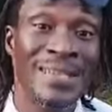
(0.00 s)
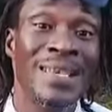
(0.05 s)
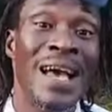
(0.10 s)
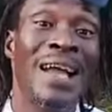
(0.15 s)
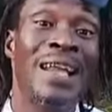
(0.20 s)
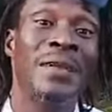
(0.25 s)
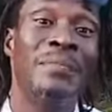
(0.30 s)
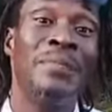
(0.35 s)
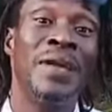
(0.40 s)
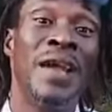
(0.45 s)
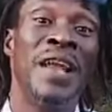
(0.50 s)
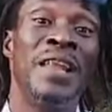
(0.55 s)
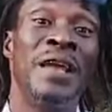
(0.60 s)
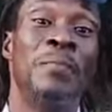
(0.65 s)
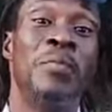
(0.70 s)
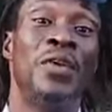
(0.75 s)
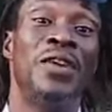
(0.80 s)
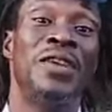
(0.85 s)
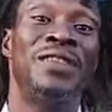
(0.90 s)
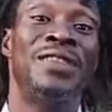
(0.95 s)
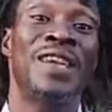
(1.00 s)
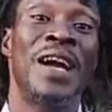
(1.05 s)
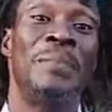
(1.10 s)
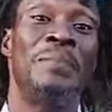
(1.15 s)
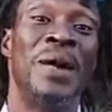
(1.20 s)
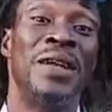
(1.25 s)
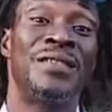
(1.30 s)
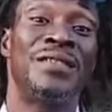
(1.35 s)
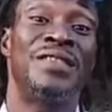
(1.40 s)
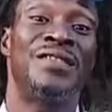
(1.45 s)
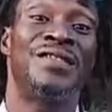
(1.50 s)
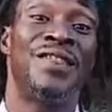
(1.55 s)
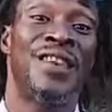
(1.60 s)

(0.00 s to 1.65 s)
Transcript: Taliban and political parties